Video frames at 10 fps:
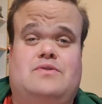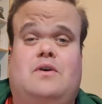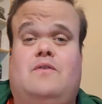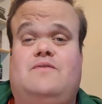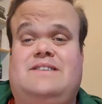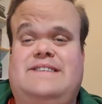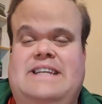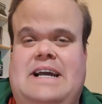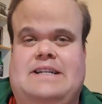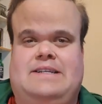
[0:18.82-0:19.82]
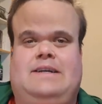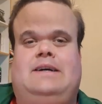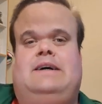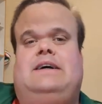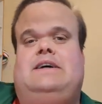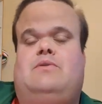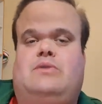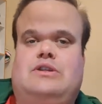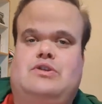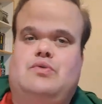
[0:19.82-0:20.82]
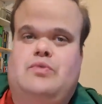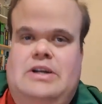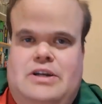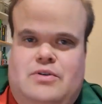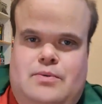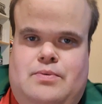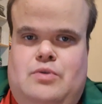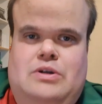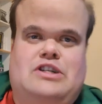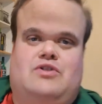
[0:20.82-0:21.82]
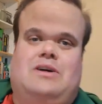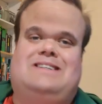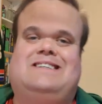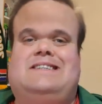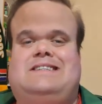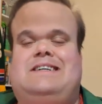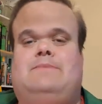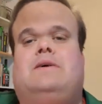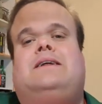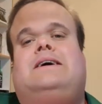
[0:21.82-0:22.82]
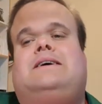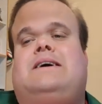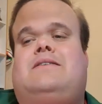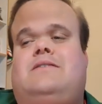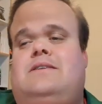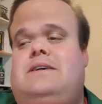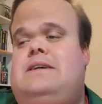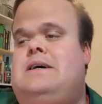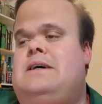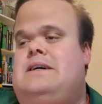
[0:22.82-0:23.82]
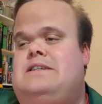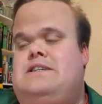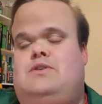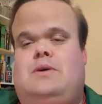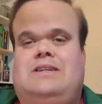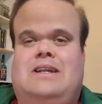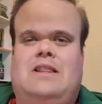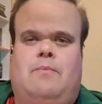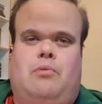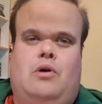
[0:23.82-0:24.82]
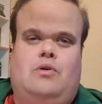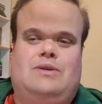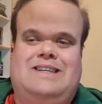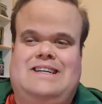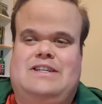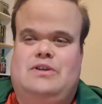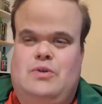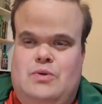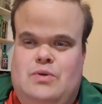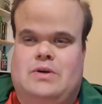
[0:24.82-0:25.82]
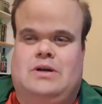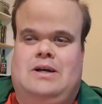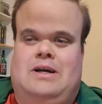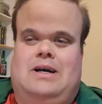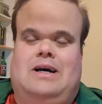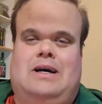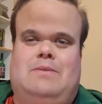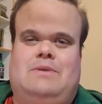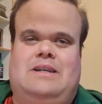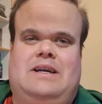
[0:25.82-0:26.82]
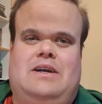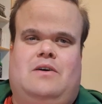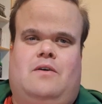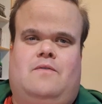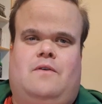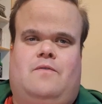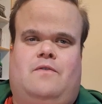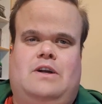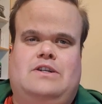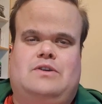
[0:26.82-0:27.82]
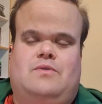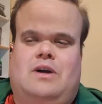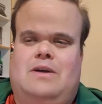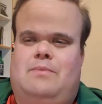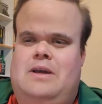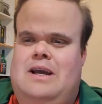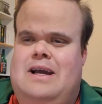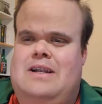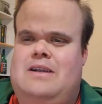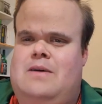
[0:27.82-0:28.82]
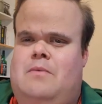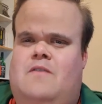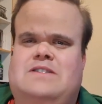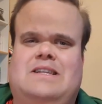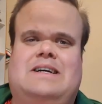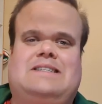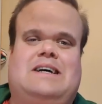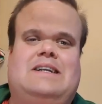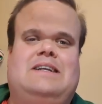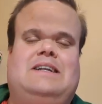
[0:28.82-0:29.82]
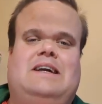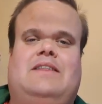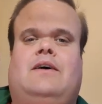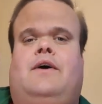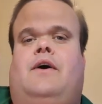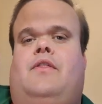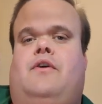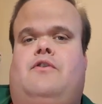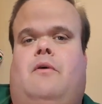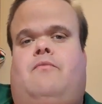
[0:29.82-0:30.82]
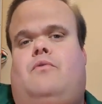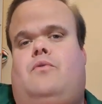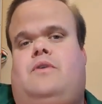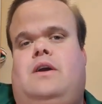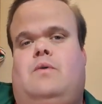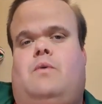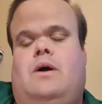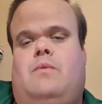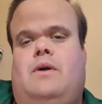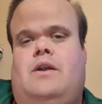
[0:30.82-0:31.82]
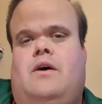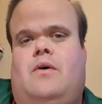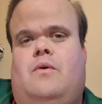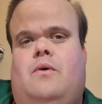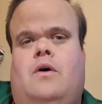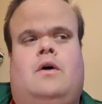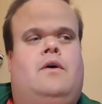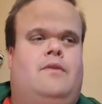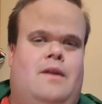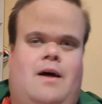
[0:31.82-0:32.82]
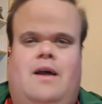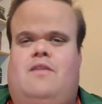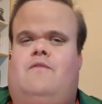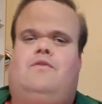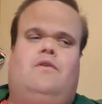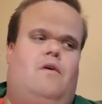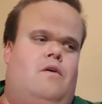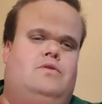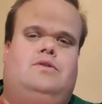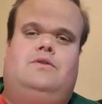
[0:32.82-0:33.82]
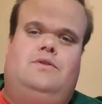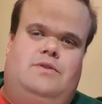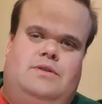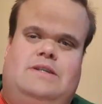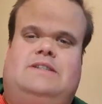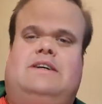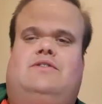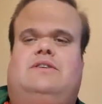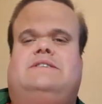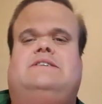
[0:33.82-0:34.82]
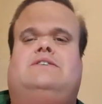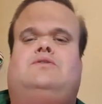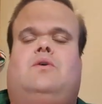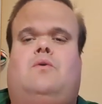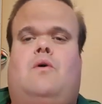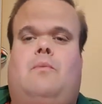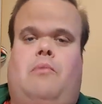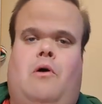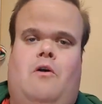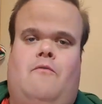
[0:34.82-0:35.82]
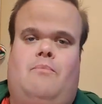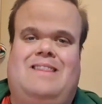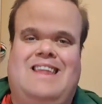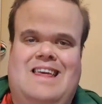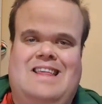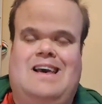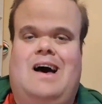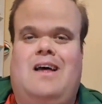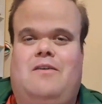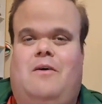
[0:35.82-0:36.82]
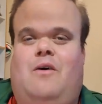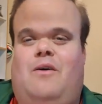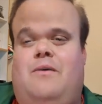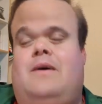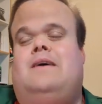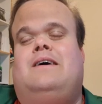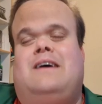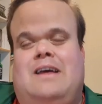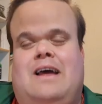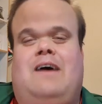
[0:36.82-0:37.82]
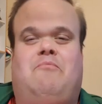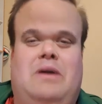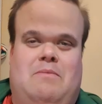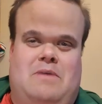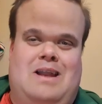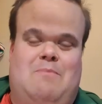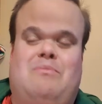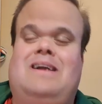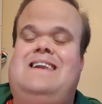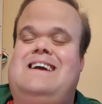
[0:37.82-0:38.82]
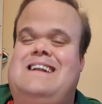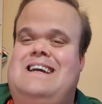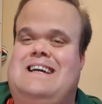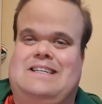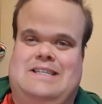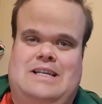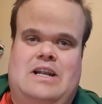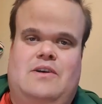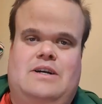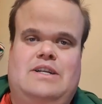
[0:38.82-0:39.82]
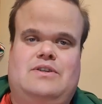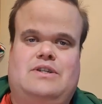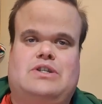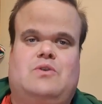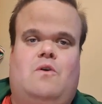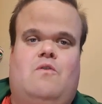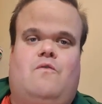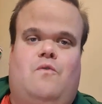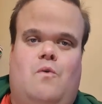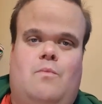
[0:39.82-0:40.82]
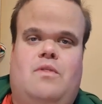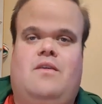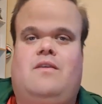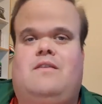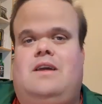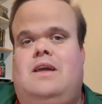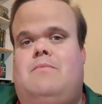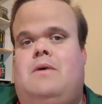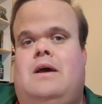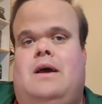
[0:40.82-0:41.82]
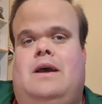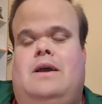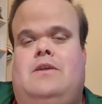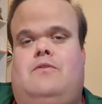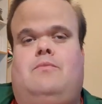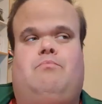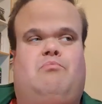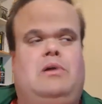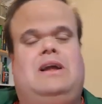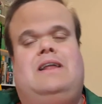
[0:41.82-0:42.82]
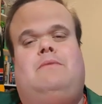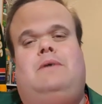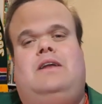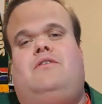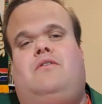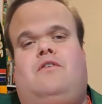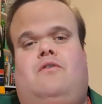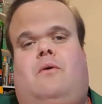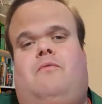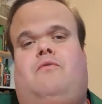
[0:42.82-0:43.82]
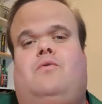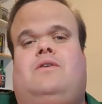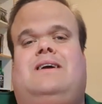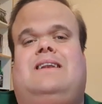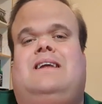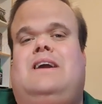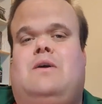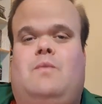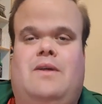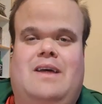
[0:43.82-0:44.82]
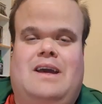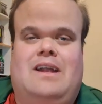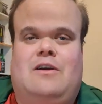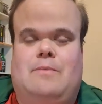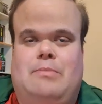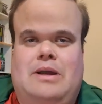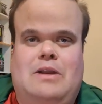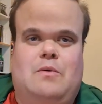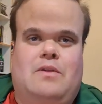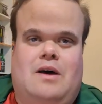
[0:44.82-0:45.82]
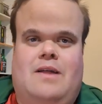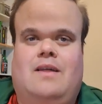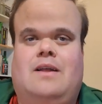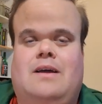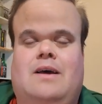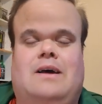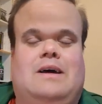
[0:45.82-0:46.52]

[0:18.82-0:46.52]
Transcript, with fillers: of debt in order to regroup and restructure this team. Now they are currently situated in the Pro D2 league of French rugby, and obviously that's underneath the Top 14, where we know the likes of Toulon, Toulouse, etc., etc., all a part of. But these guys have big money, billionaires, and they're looking to transform this team into bringing them into the Top 14 league, where they can compete with other